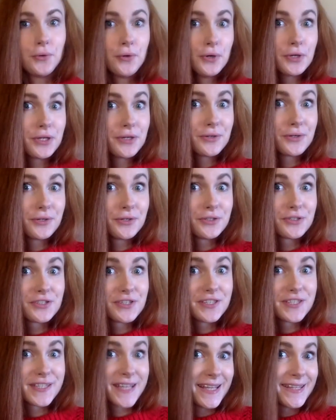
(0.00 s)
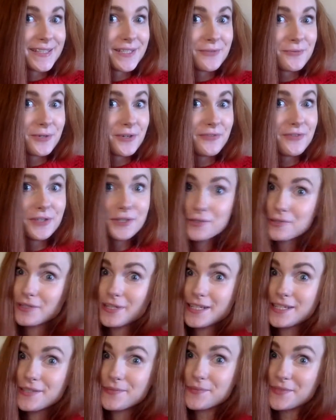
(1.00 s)
or you could just scent it with a
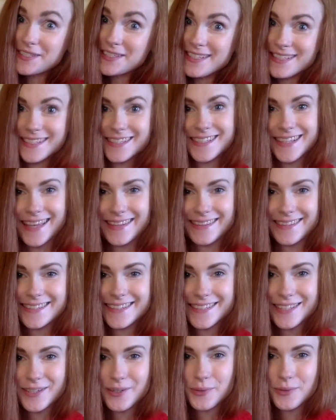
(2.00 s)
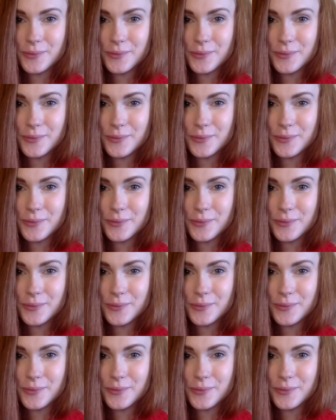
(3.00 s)
Christmassy scent.